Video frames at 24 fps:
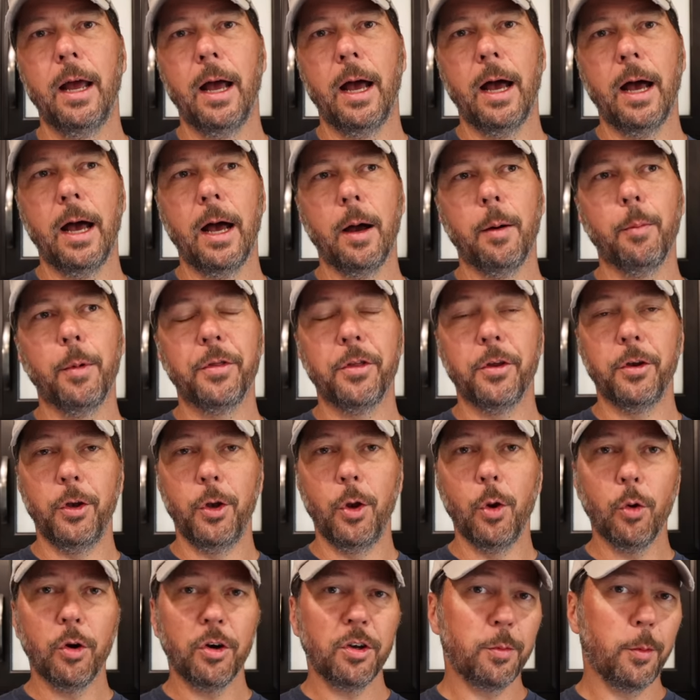Uh, but the
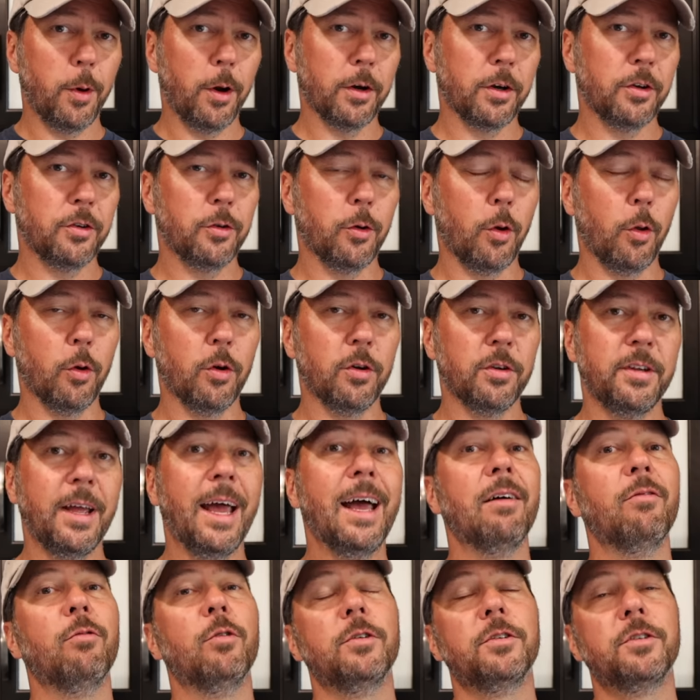newer smart controllers
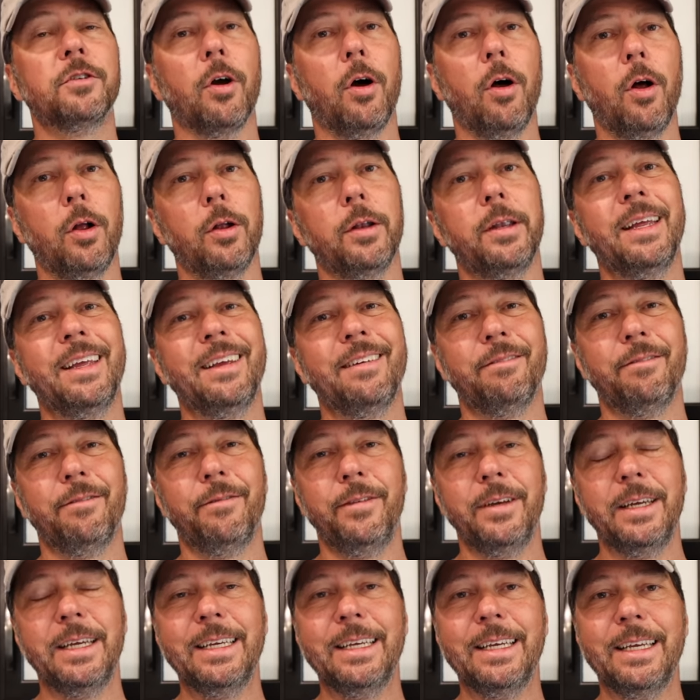have what's called
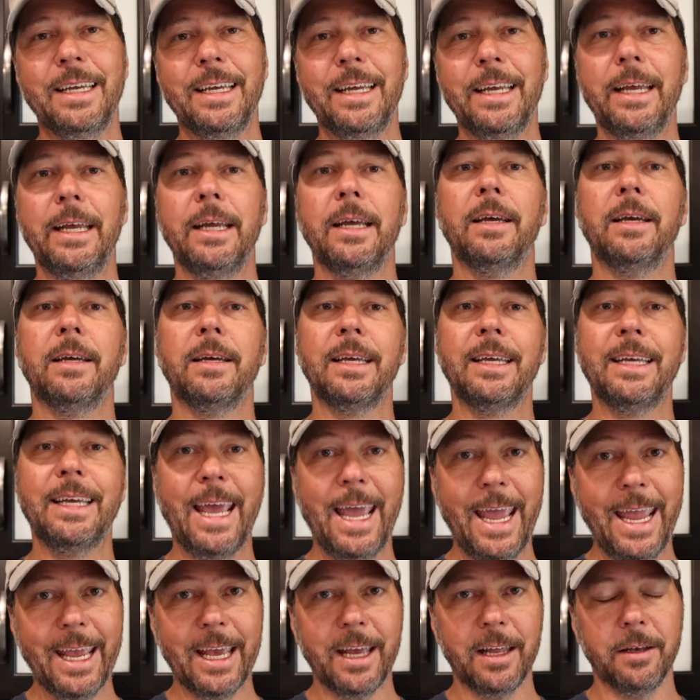VE
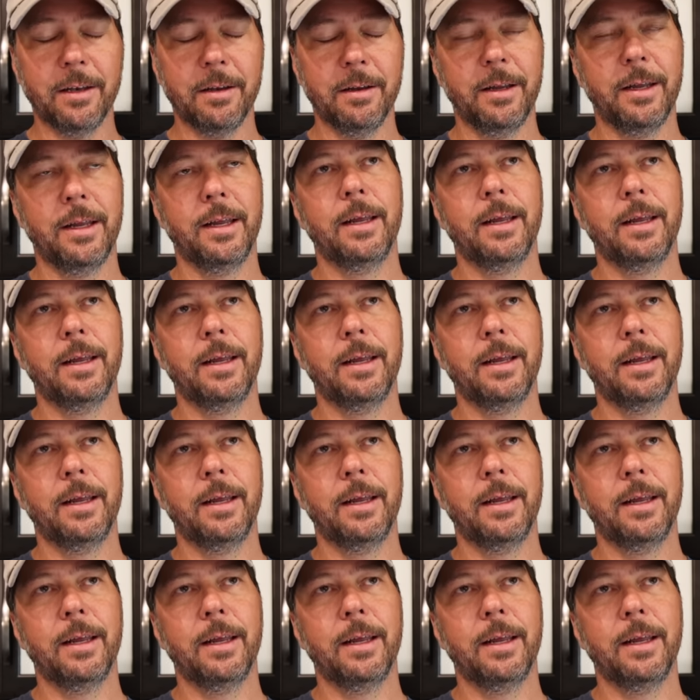CAN.